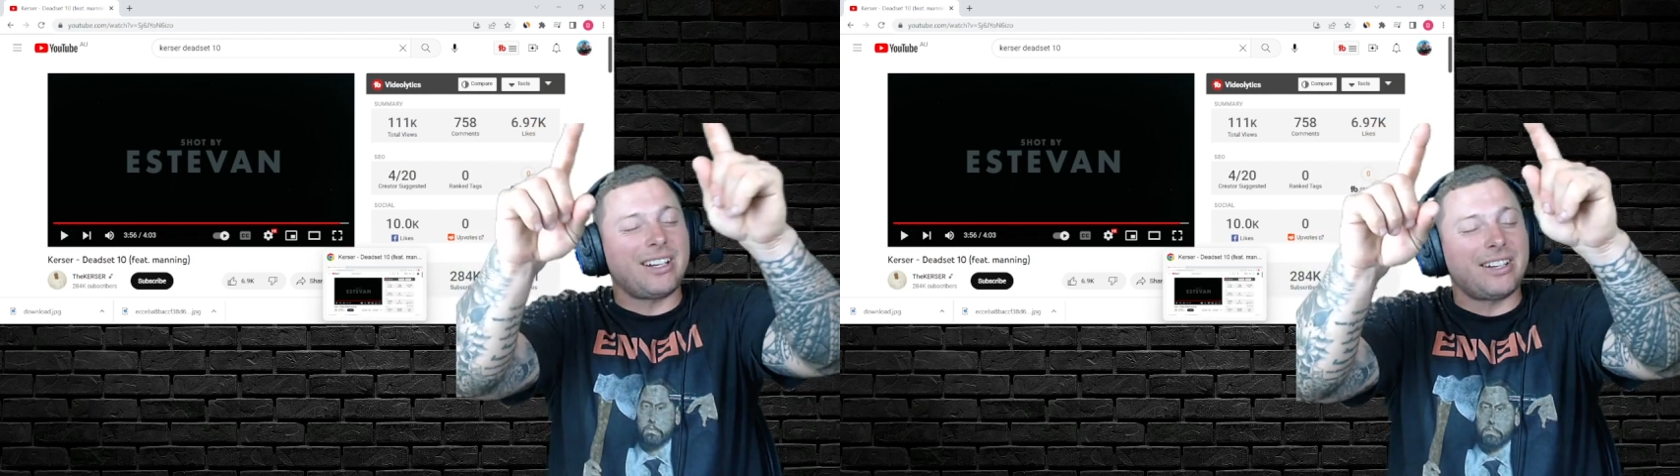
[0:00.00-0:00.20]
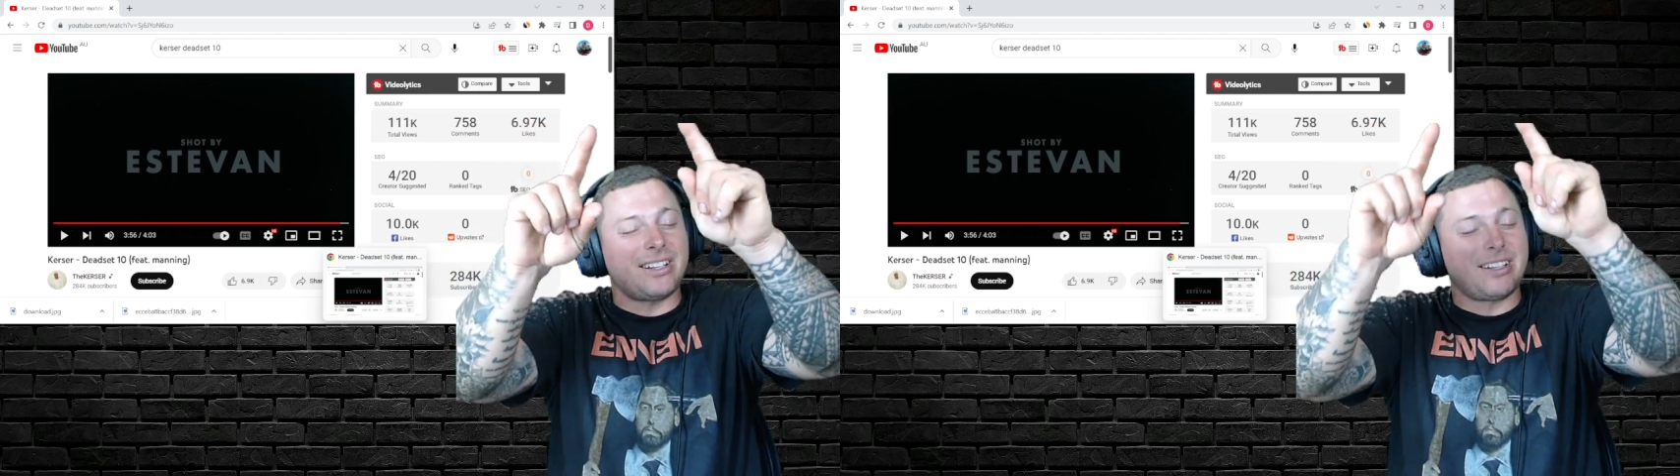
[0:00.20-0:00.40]

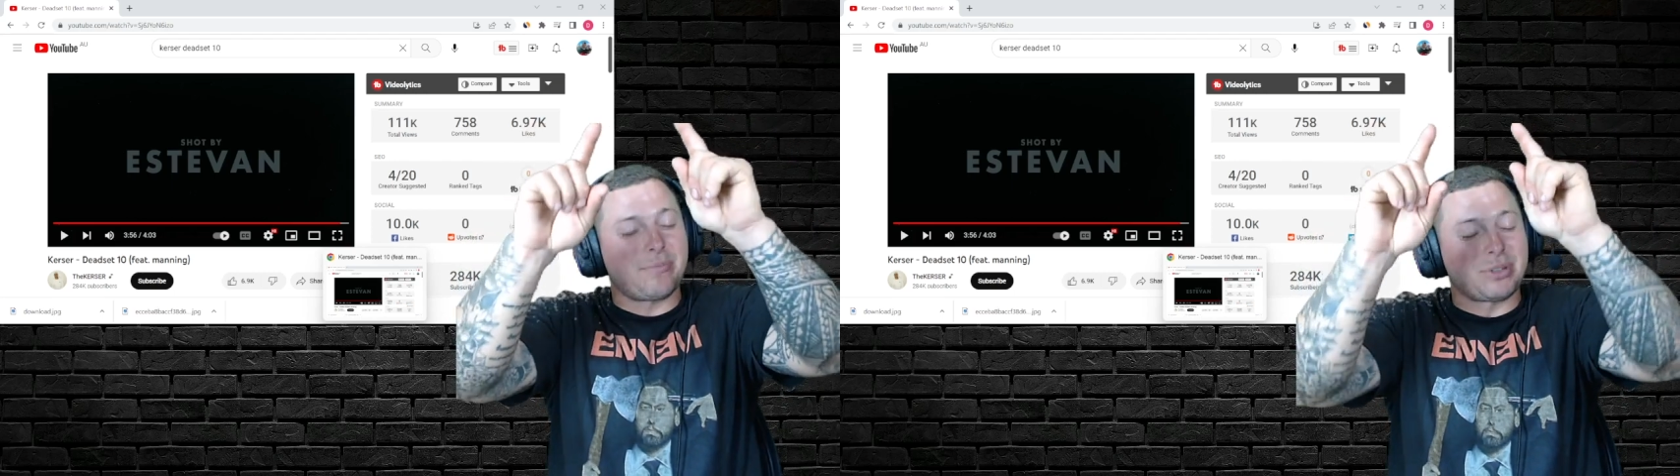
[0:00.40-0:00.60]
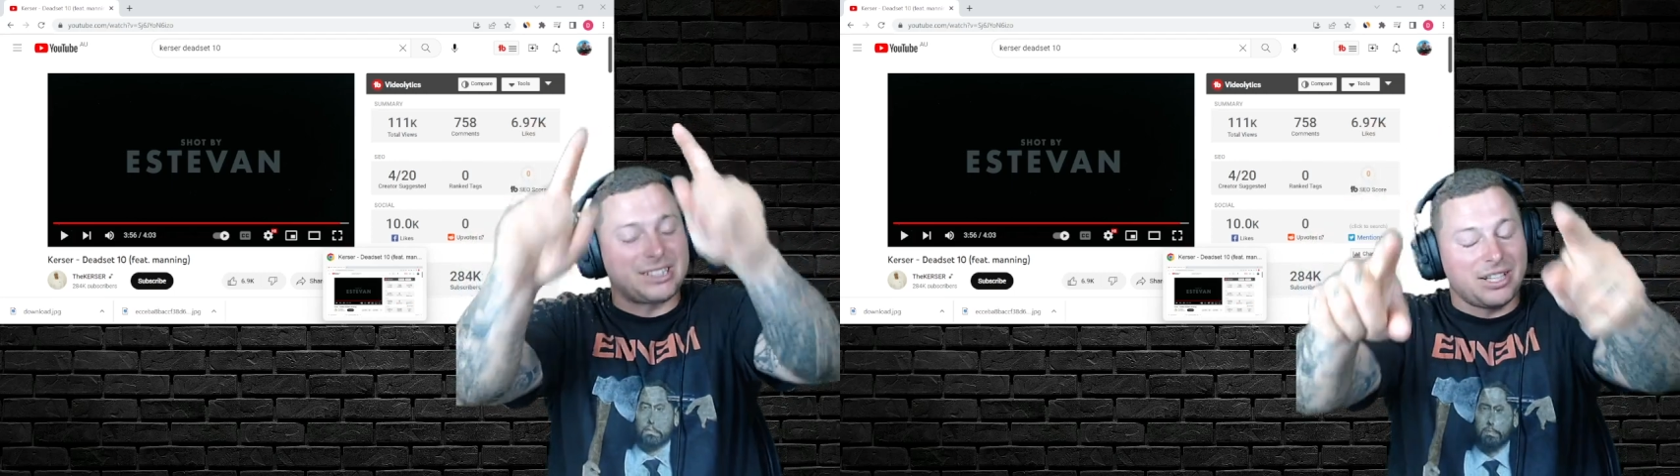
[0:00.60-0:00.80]

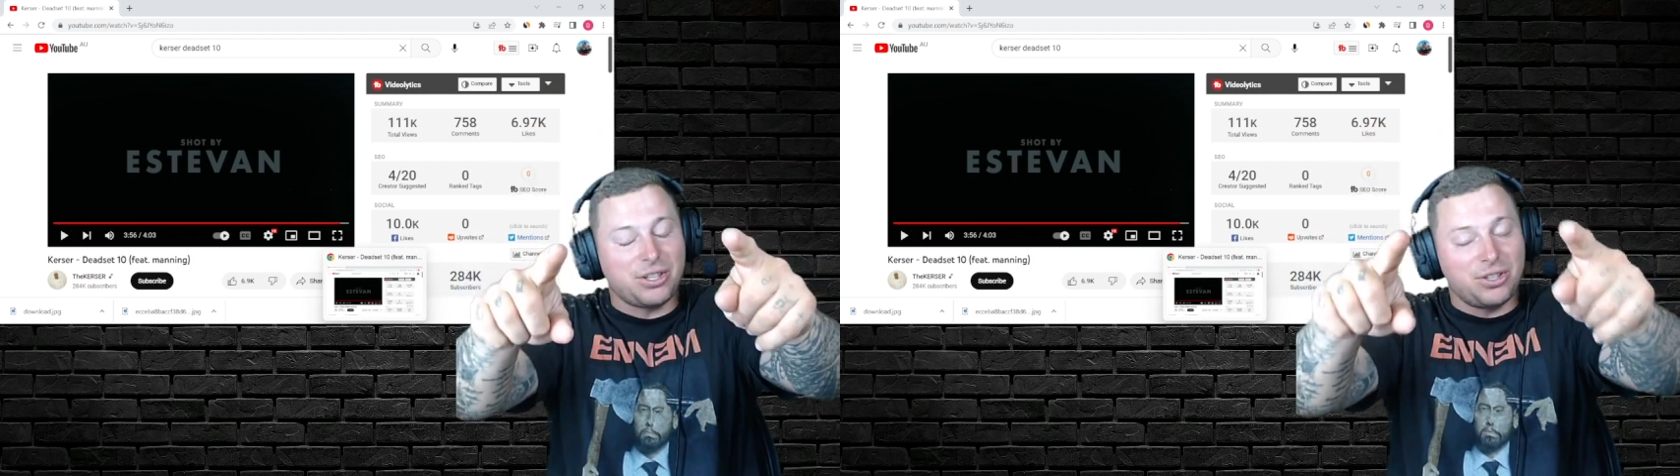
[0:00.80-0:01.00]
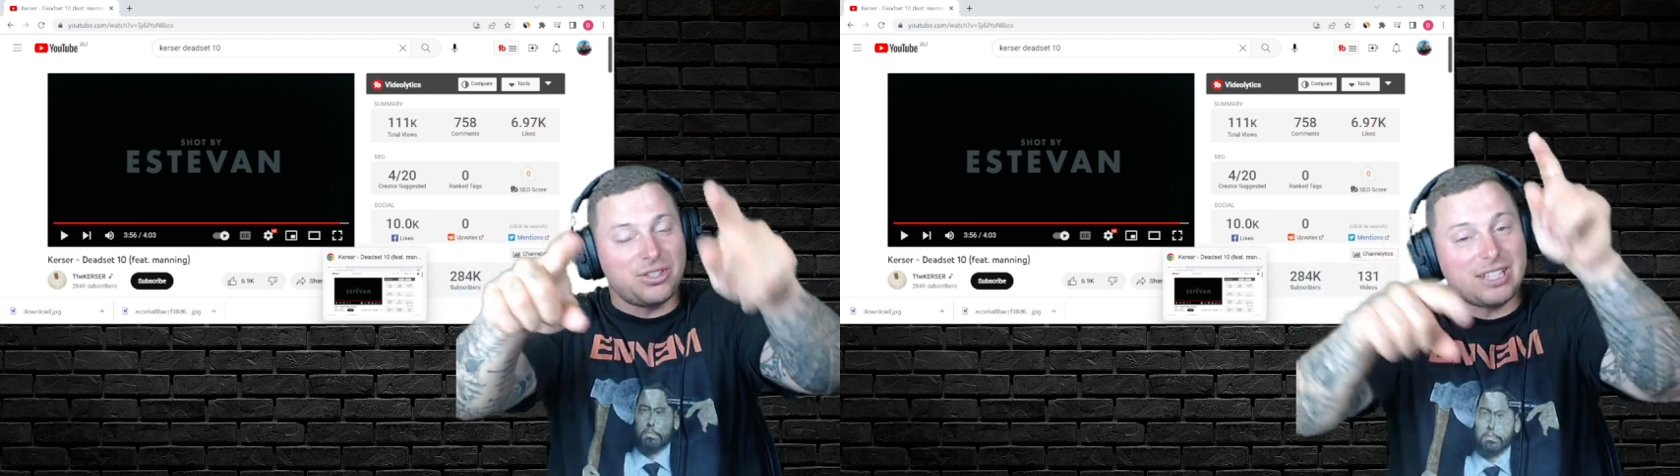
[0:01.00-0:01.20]
of
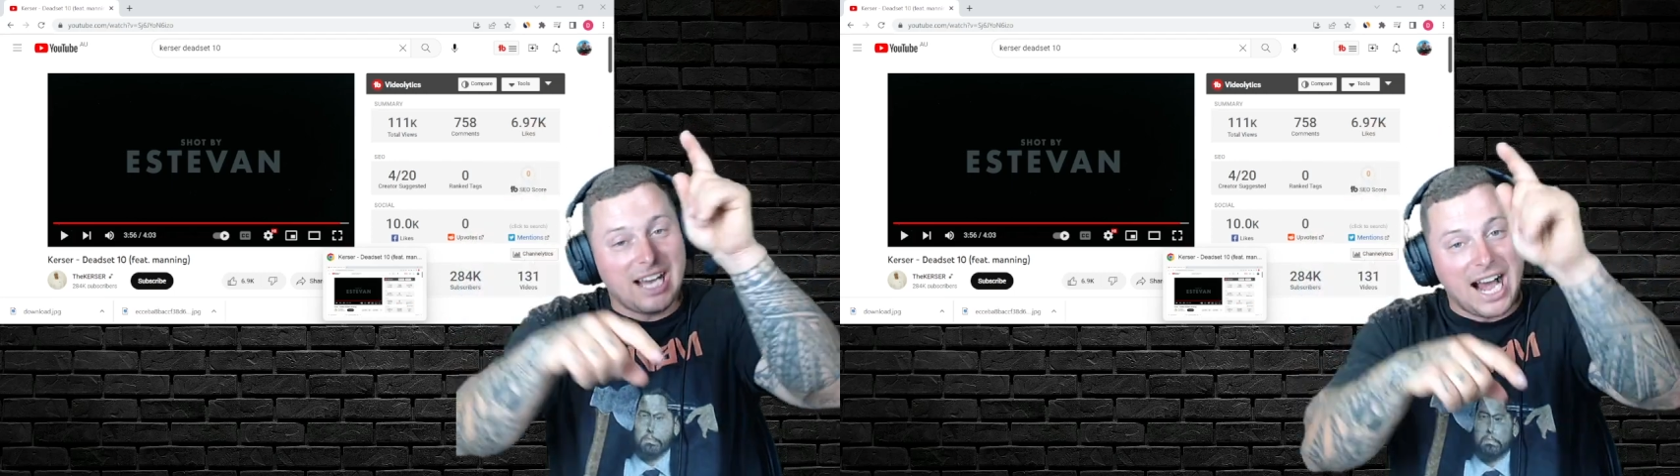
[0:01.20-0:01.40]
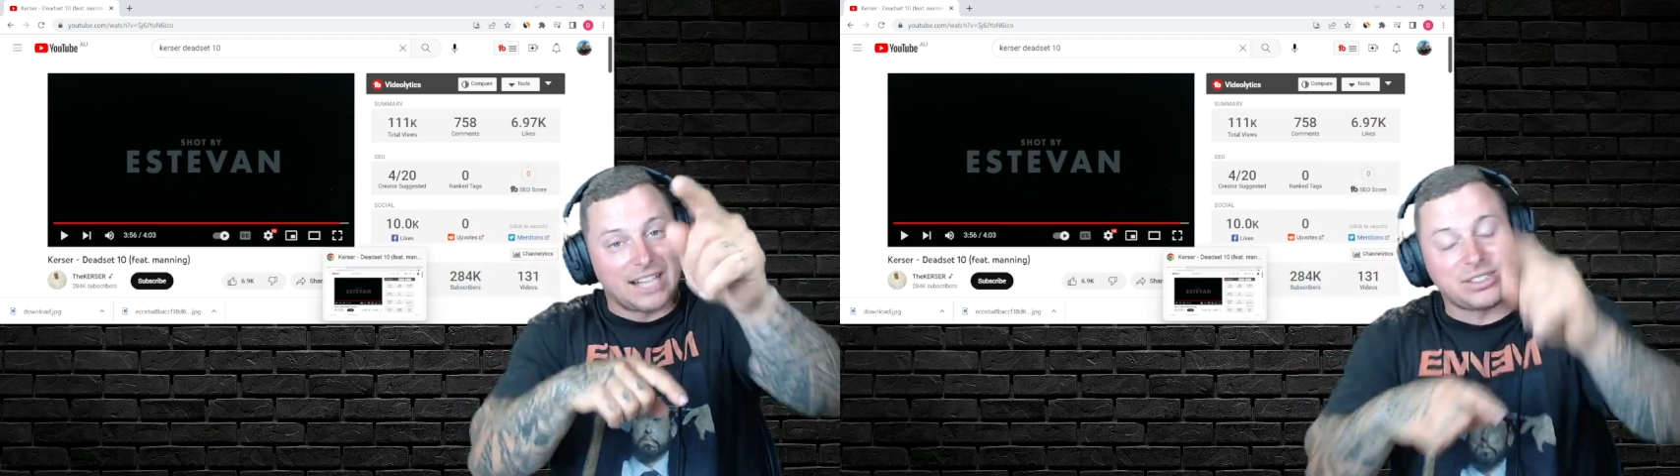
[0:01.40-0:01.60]
you
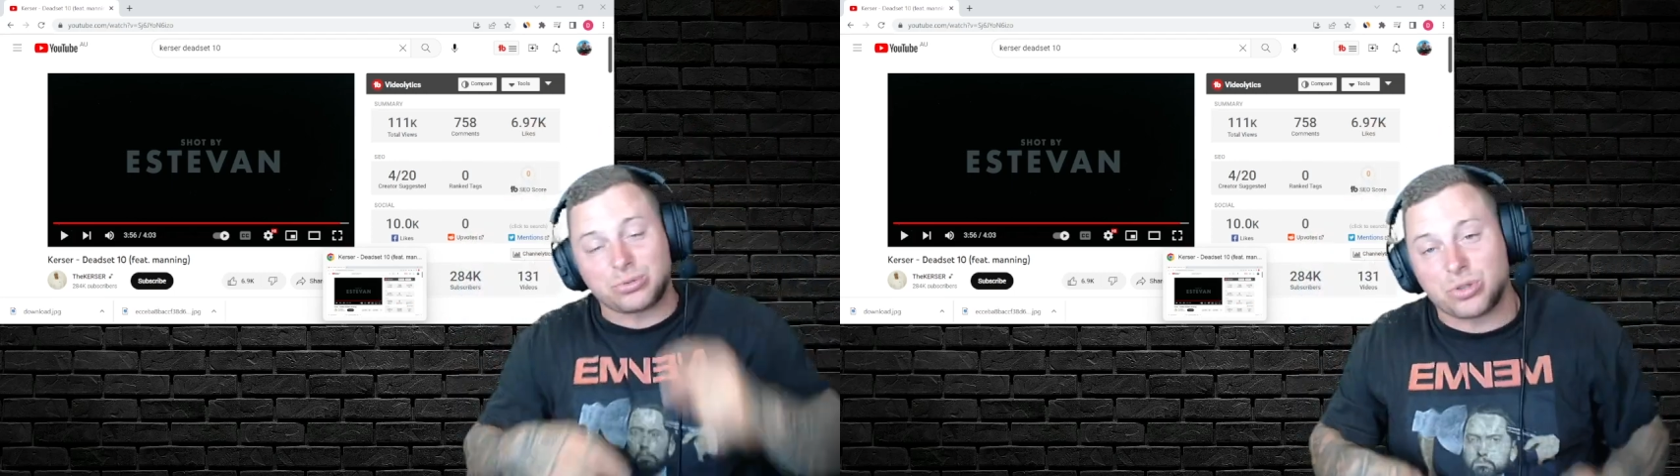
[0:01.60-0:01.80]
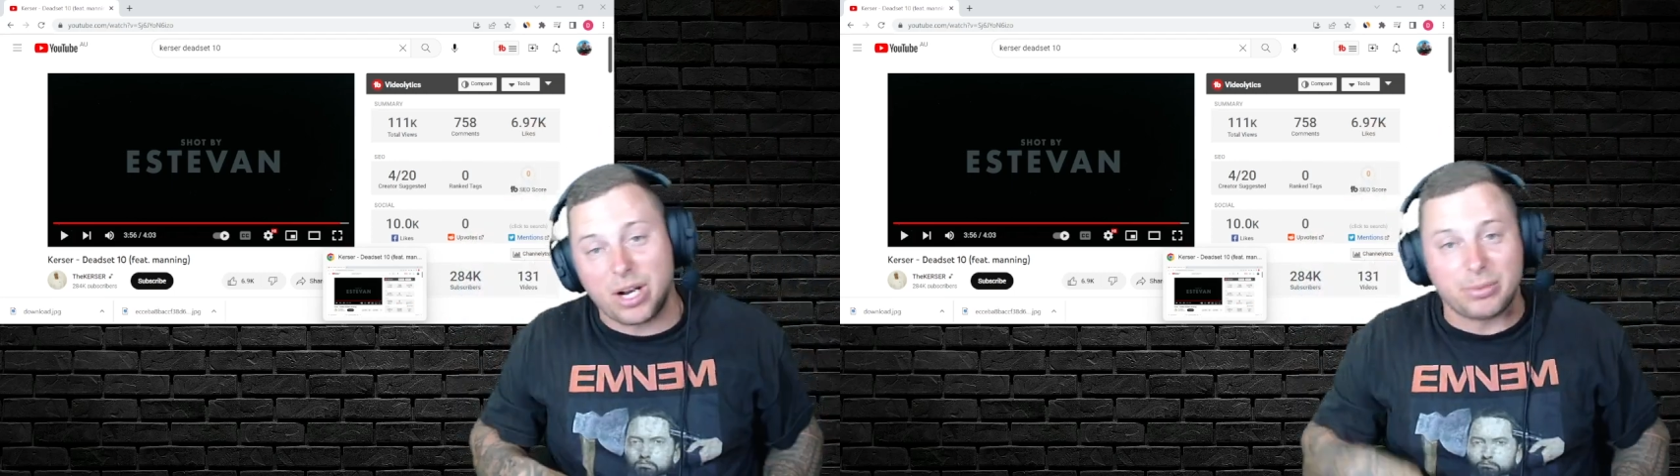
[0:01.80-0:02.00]
aren't
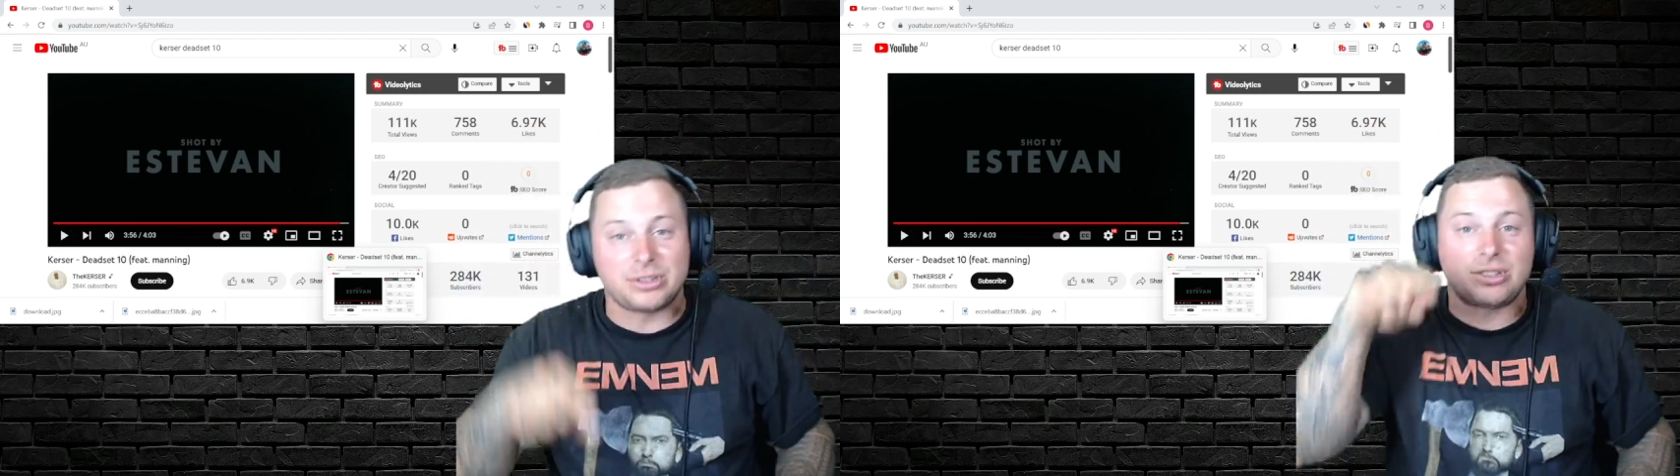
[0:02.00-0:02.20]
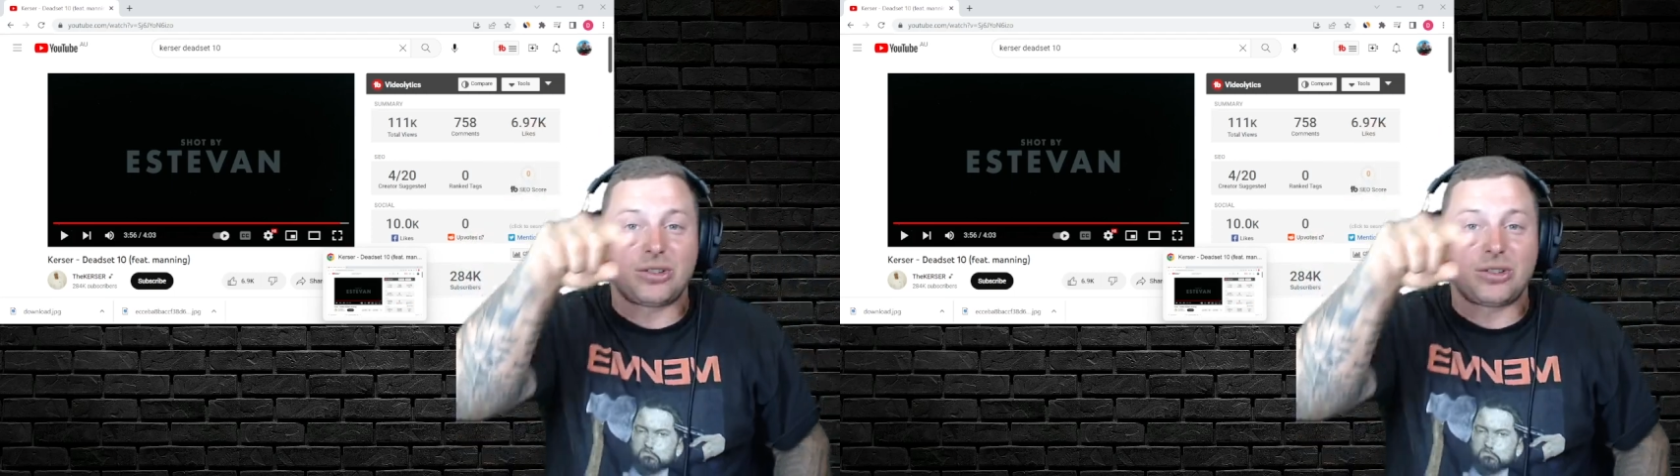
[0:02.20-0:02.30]
subscribers.